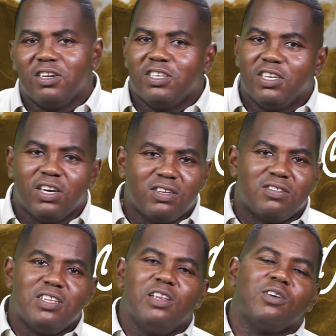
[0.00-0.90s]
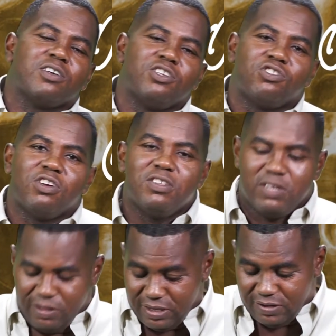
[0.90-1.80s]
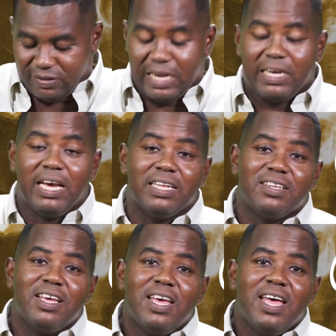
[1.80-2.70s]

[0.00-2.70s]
conduct steel orchestras and things like that.